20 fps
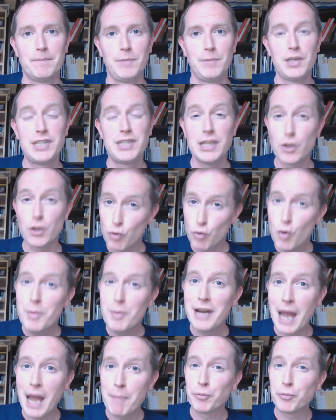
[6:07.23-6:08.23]
You see, the
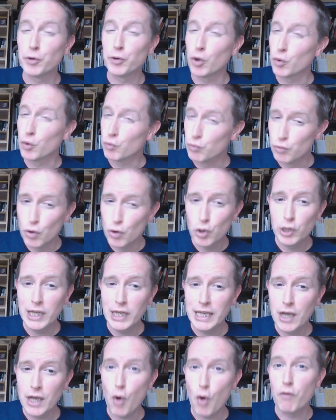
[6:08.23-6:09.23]
Roman emperor
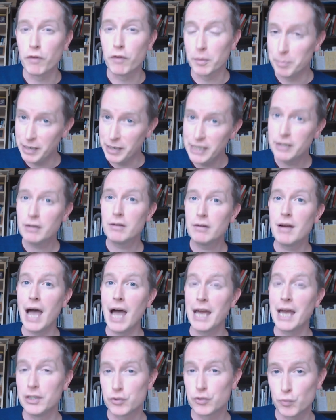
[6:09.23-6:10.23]
ruling over Peter
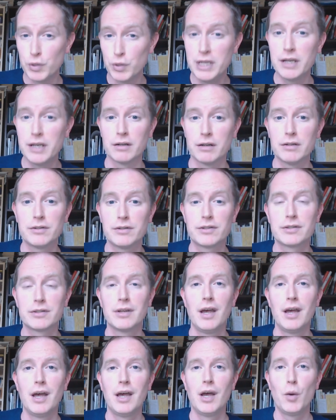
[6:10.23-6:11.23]
and his readers
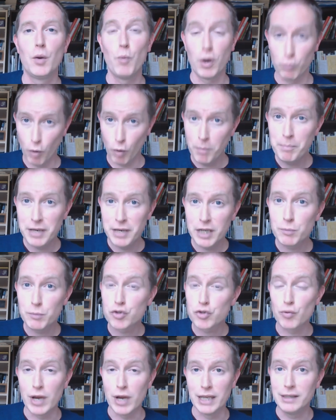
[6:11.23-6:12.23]
when 1 Peter
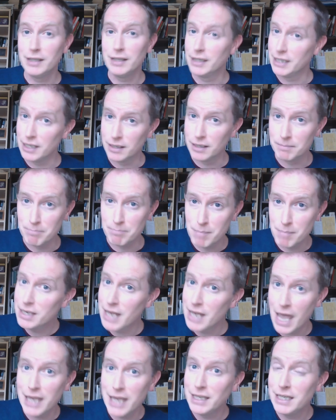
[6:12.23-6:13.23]
was written in the
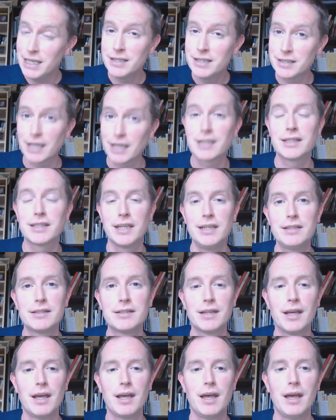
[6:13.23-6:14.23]
mid-AD 60s,
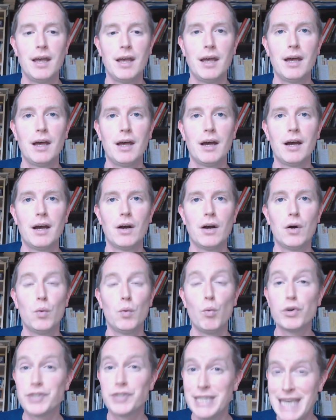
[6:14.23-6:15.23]

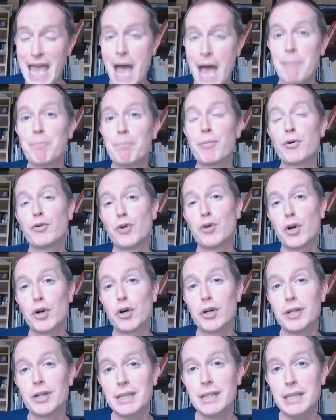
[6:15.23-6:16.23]
was the
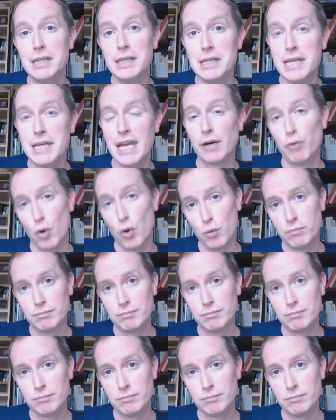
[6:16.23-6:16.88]
Emperor Nero.